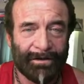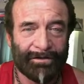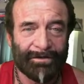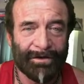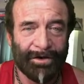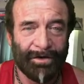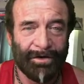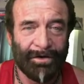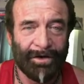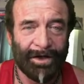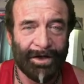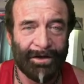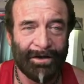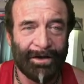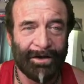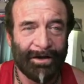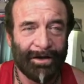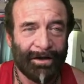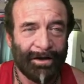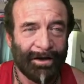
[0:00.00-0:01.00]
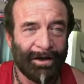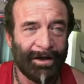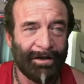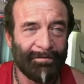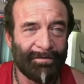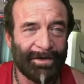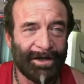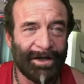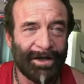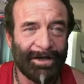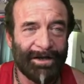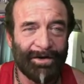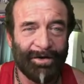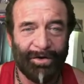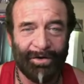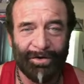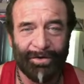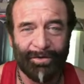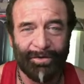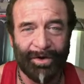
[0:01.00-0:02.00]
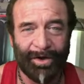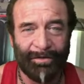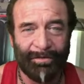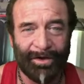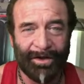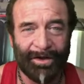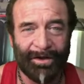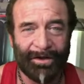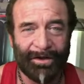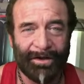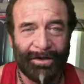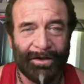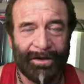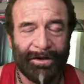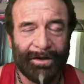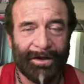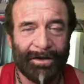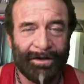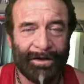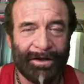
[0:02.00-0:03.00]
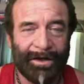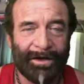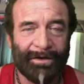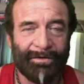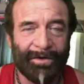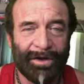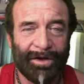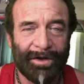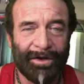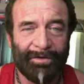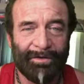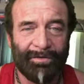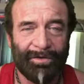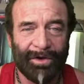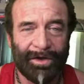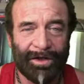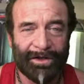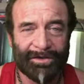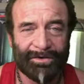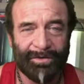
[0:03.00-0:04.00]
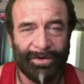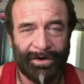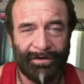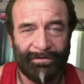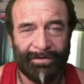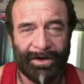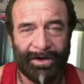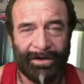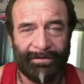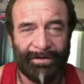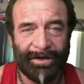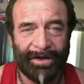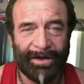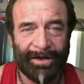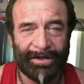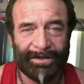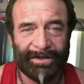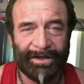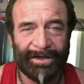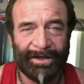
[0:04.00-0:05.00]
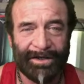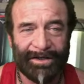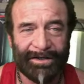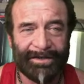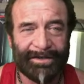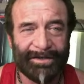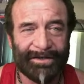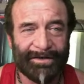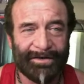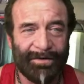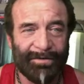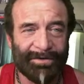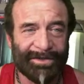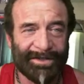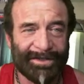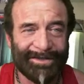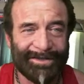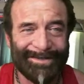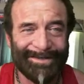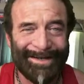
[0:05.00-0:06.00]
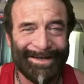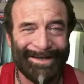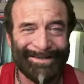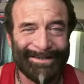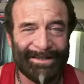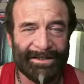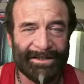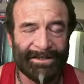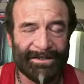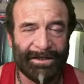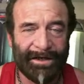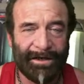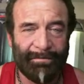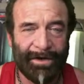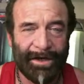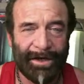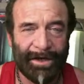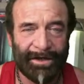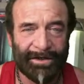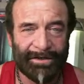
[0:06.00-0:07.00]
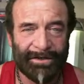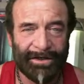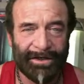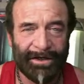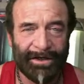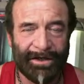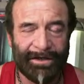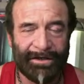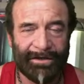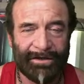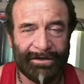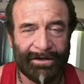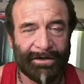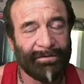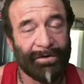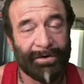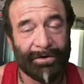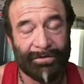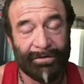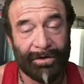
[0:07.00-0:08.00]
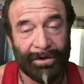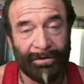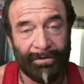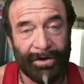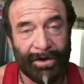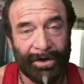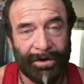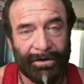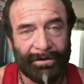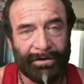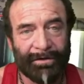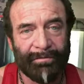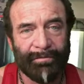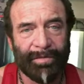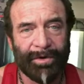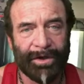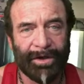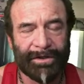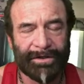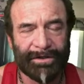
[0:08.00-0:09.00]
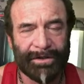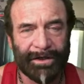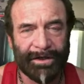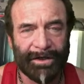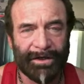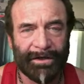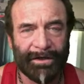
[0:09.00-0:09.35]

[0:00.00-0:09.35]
so I, am dating older women, and then I run into one that's 25 that had kids that are almost exactly the same age, and it worked really well. But uh,